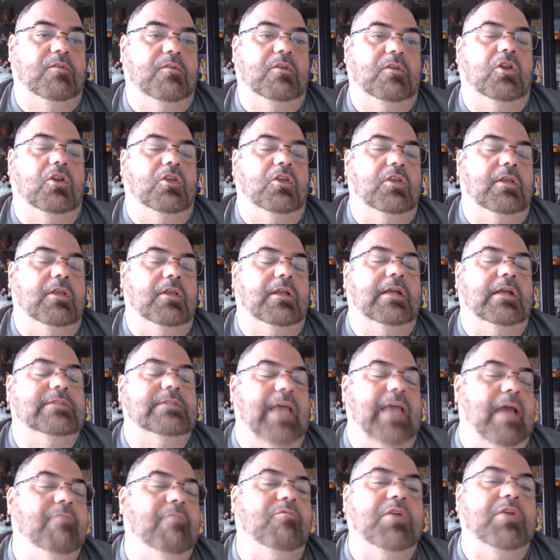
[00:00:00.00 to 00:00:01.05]
You know, because
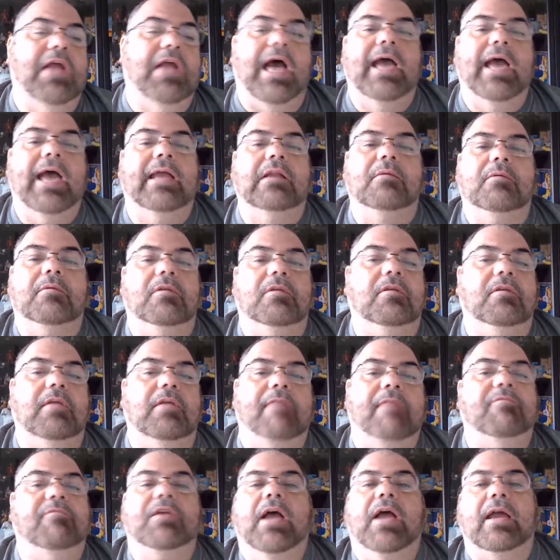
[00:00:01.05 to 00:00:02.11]
every
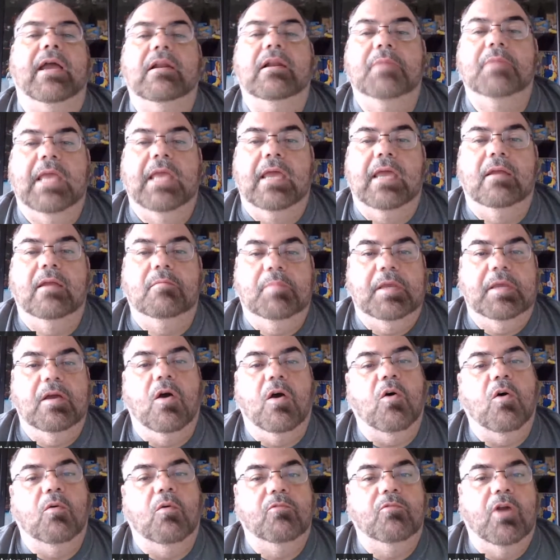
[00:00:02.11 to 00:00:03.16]
item can't be a
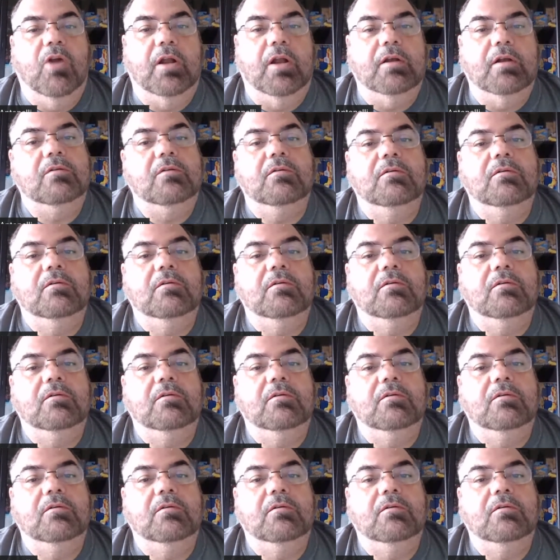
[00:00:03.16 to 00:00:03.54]
home run.